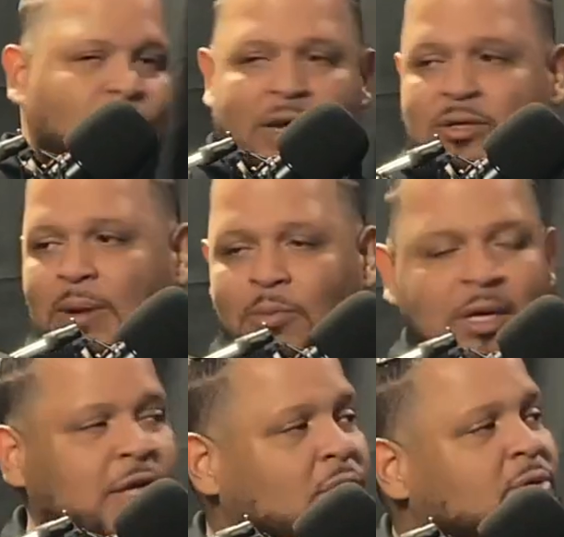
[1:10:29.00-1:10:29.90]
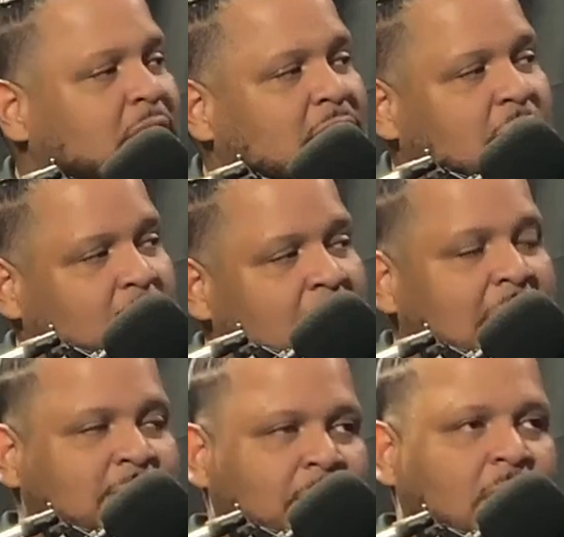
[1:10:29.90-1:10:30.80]
Right. So am I really using this shit? So
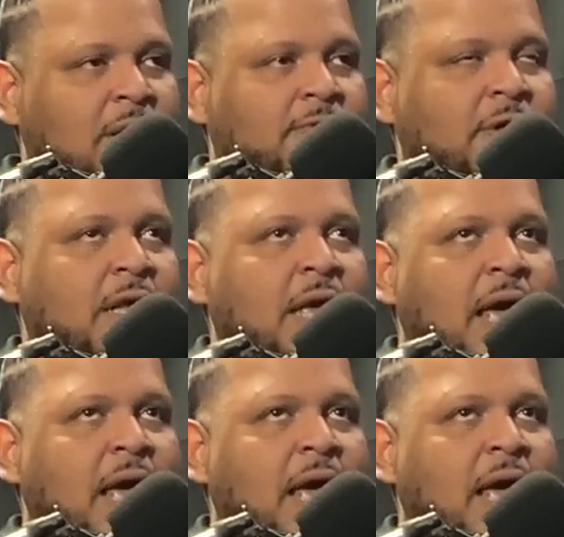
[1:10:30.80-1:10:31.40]
that's part of it.